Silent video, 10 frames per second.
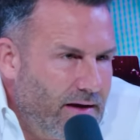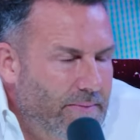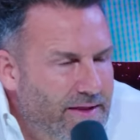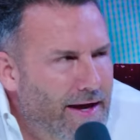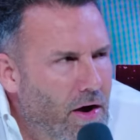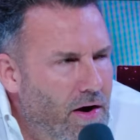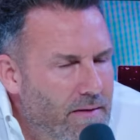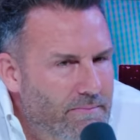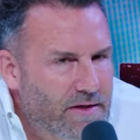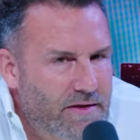I mean, they mm-hmm.
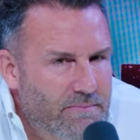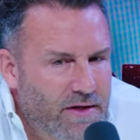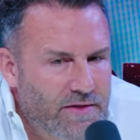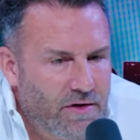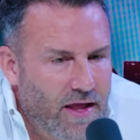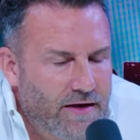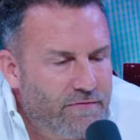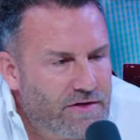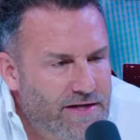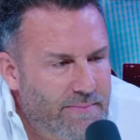are, but but they're like,
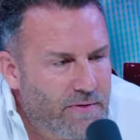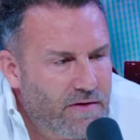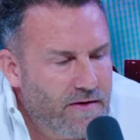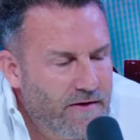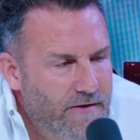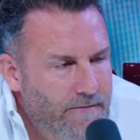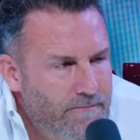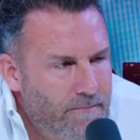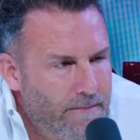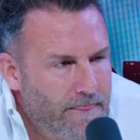for example,
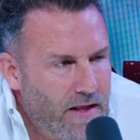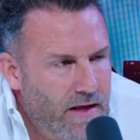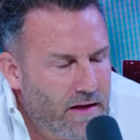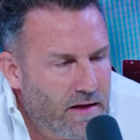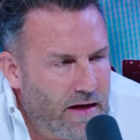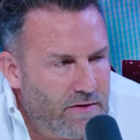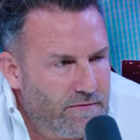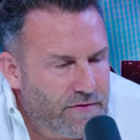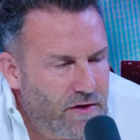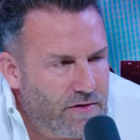I don't know
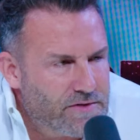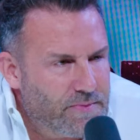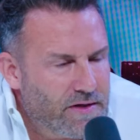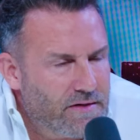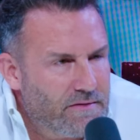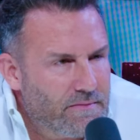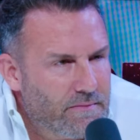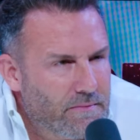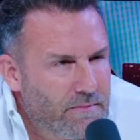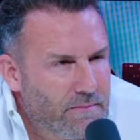if you know this, but
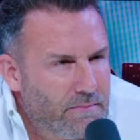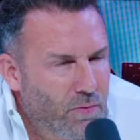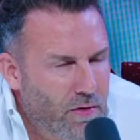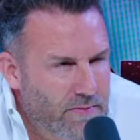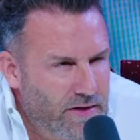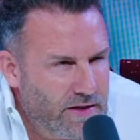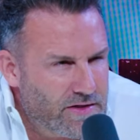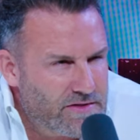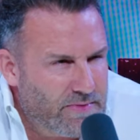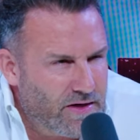more
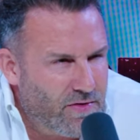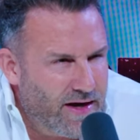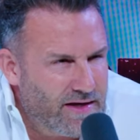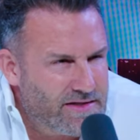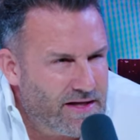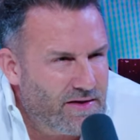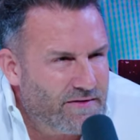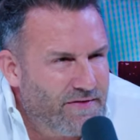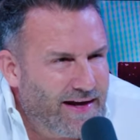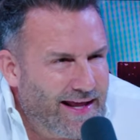millionaires have been created selling
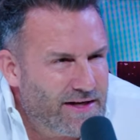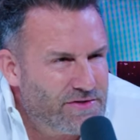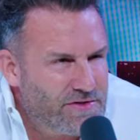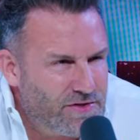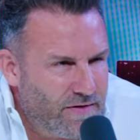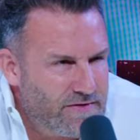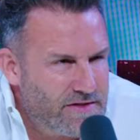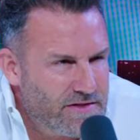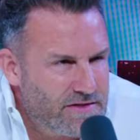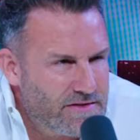financial
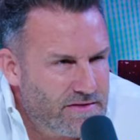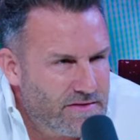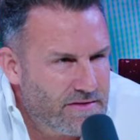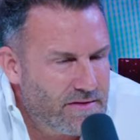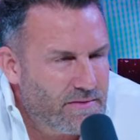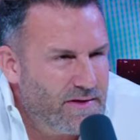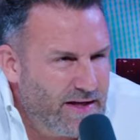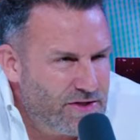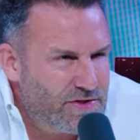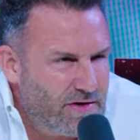services,
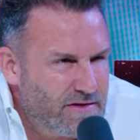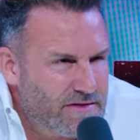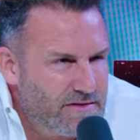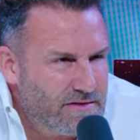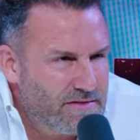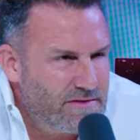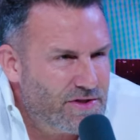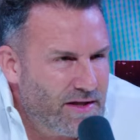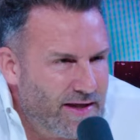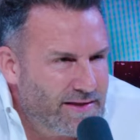insurance,
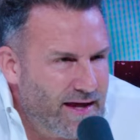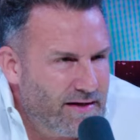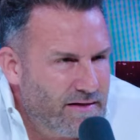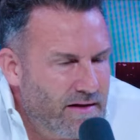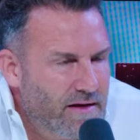shit like that.